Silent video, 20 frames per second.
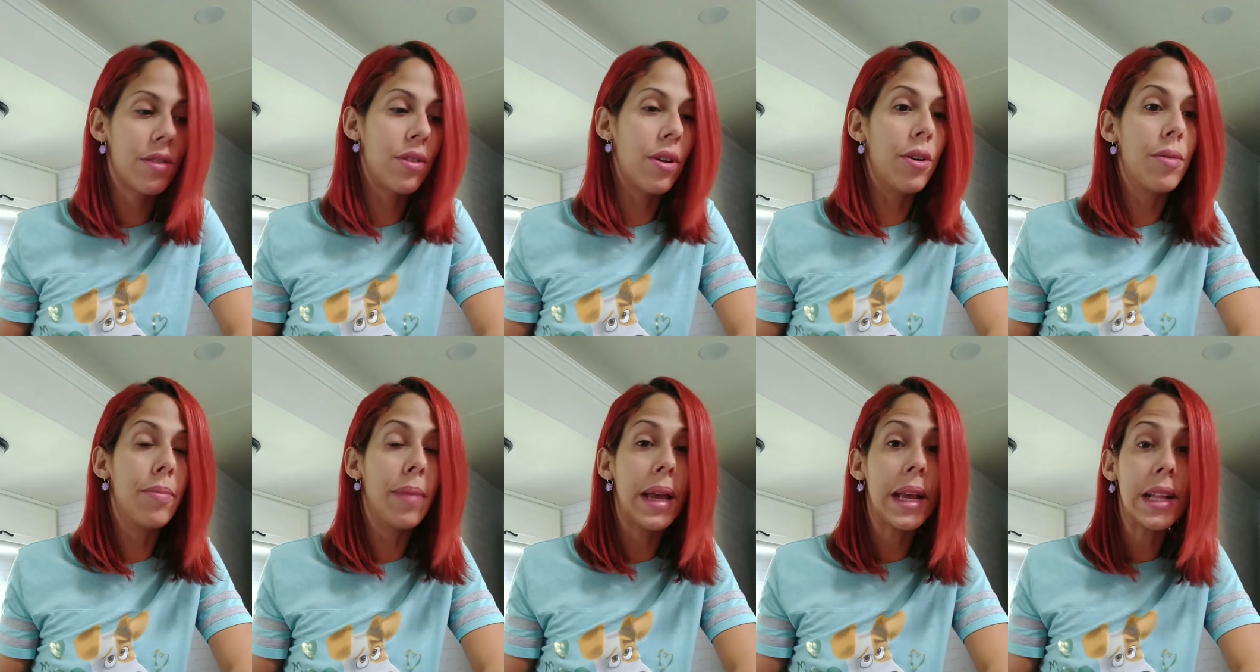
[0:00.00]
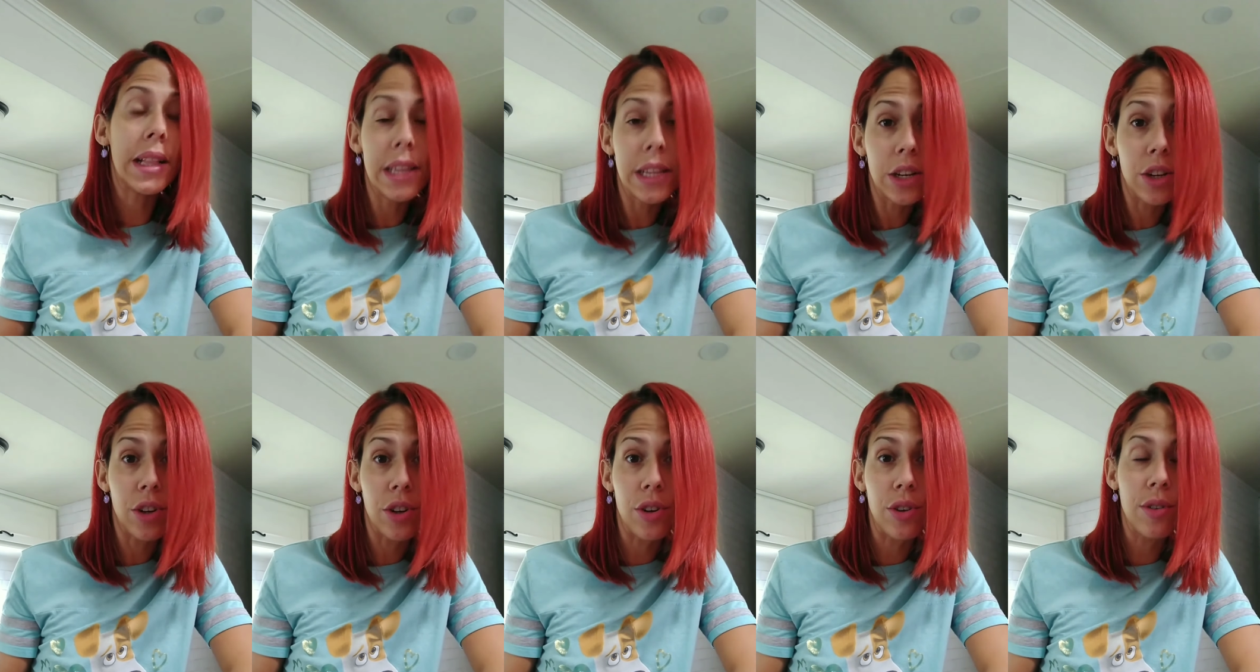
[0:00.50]
So my
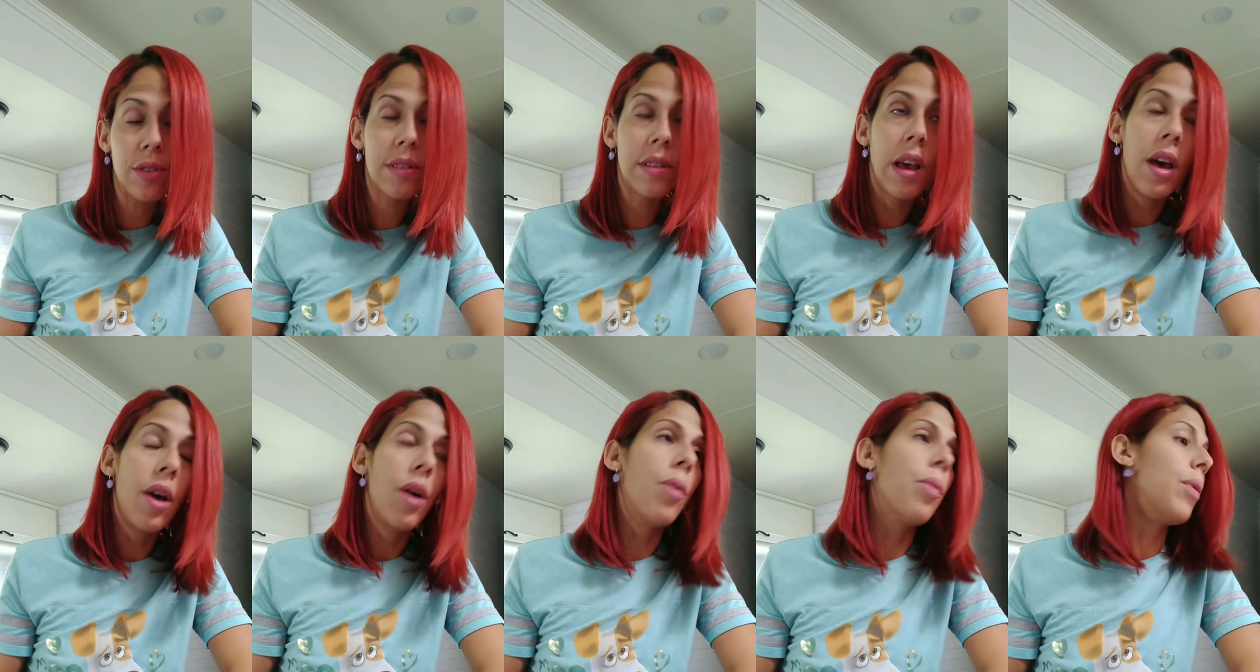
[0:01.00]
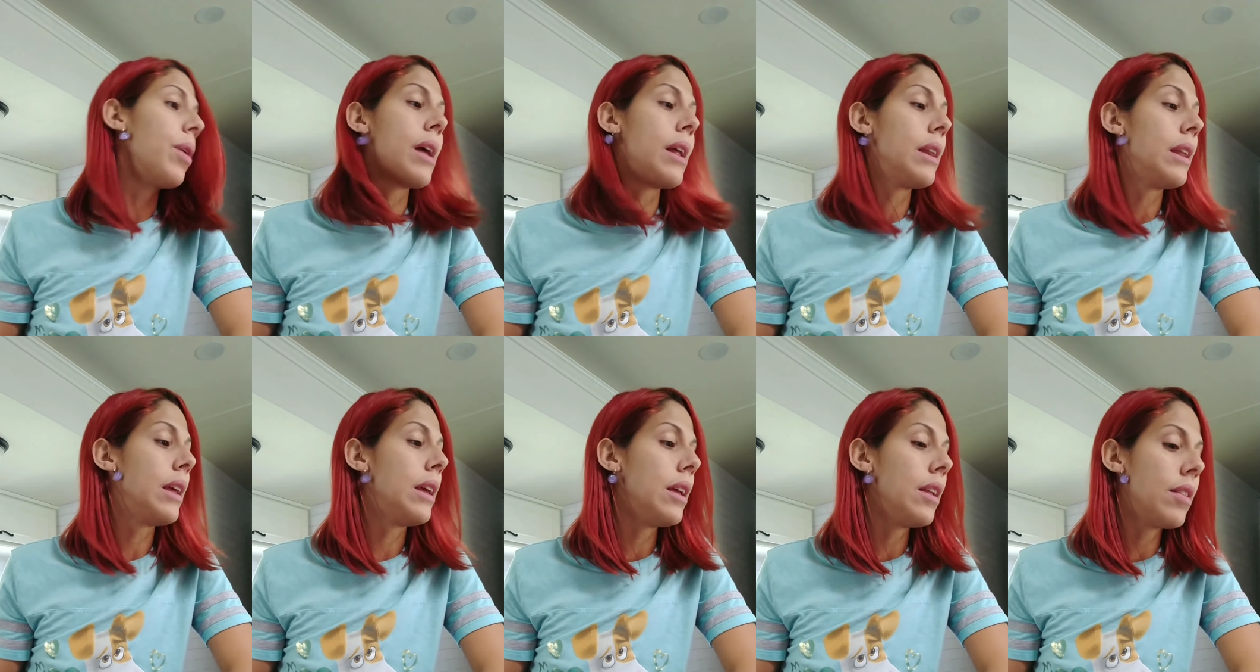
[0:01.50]
cleaners, what I
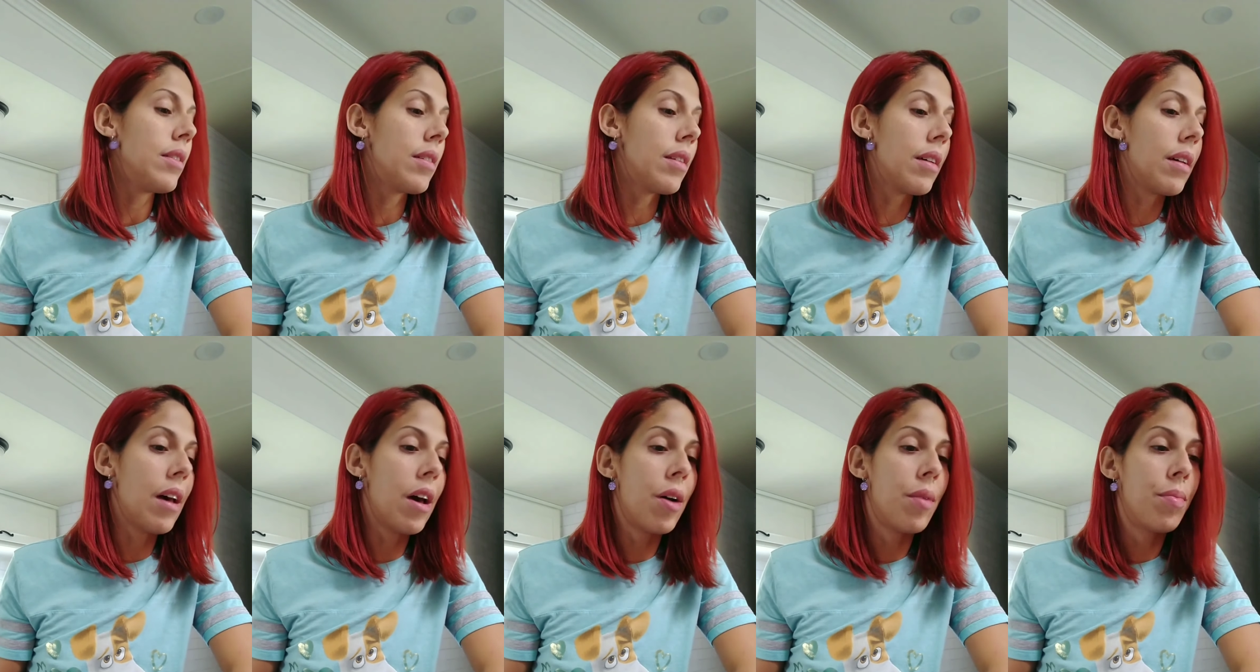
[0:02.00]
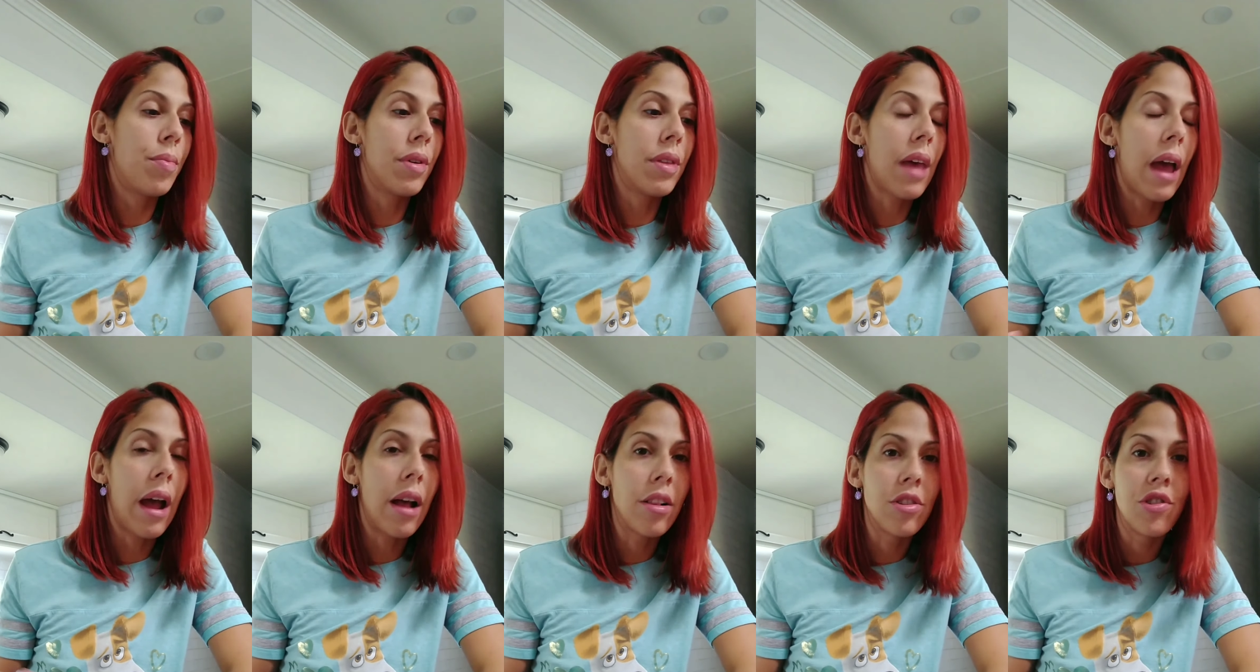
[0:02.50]
need to help
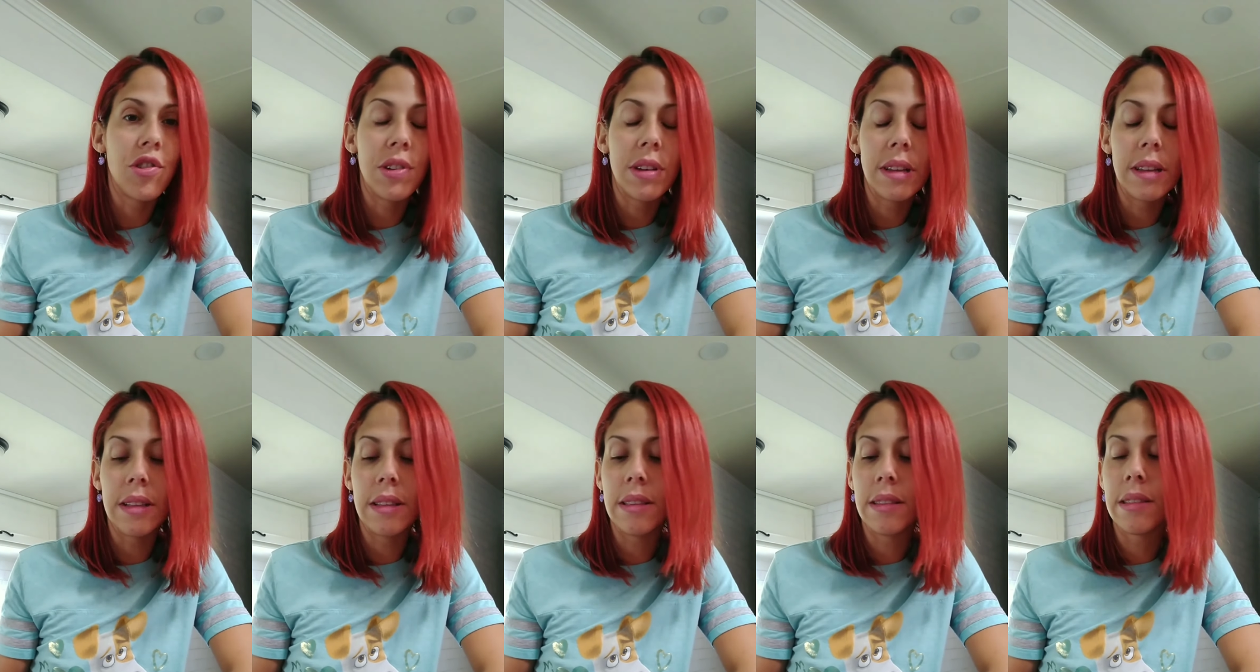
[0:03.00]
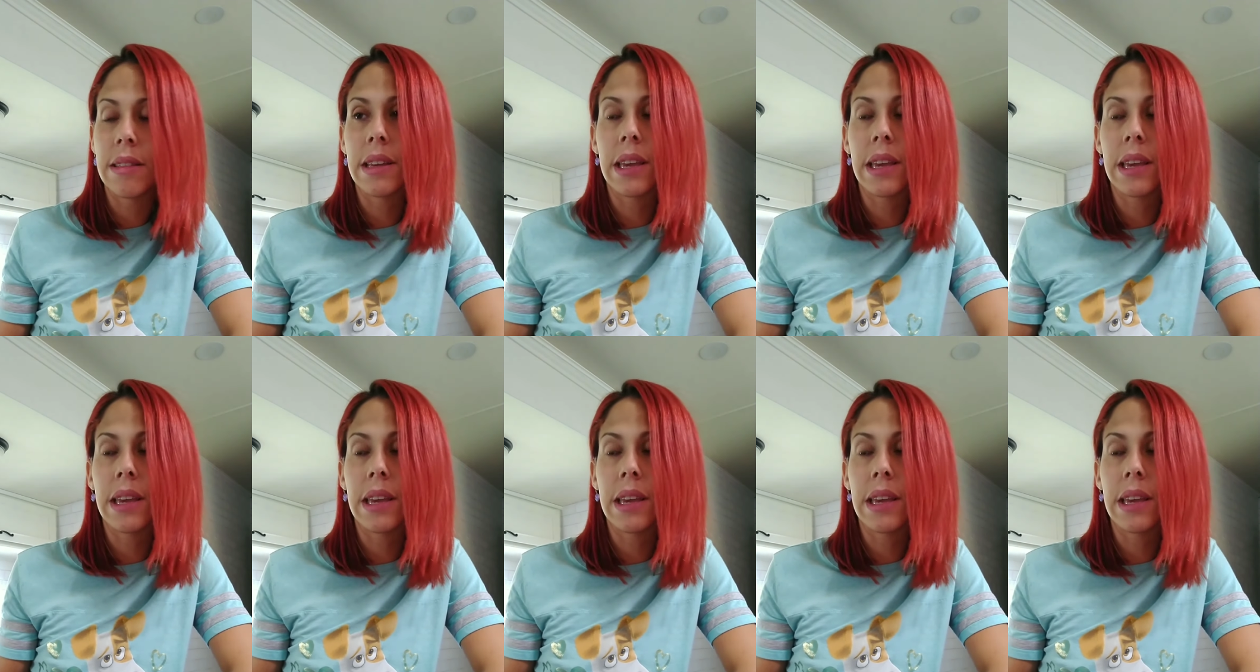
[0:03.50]
with allergens,